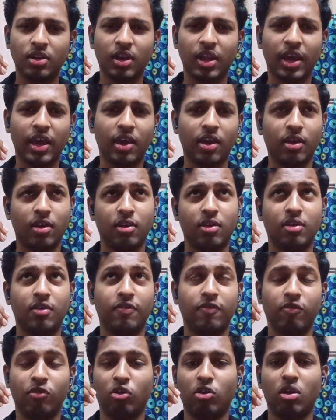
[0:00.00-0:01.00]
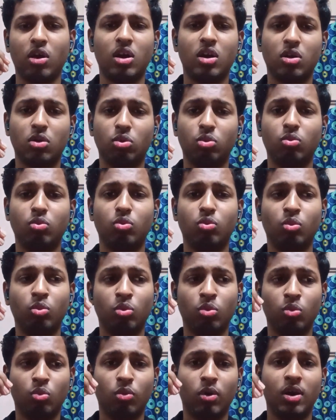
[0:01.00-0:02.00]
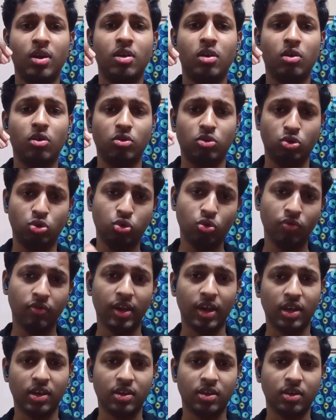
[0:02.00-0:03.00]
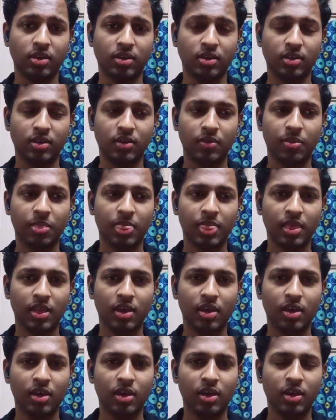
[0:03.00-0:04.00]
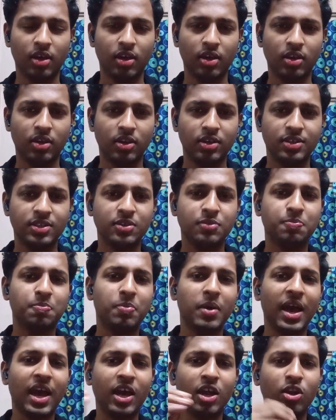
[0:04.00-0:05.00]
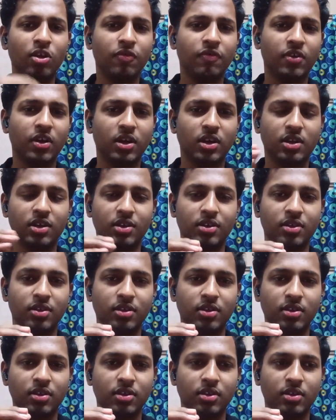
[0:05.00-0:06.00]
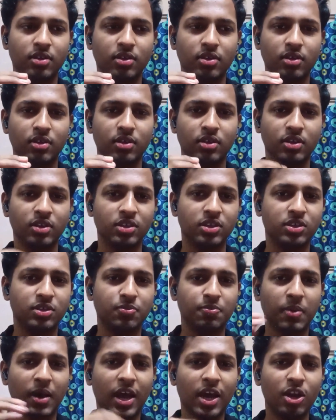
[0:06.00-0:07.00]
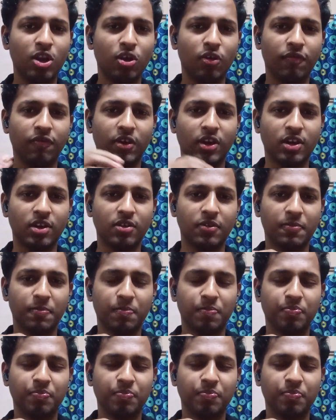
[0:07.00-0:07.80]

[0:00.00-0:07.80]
like for R2, 1 or 2 vectors, the span of it, the span of it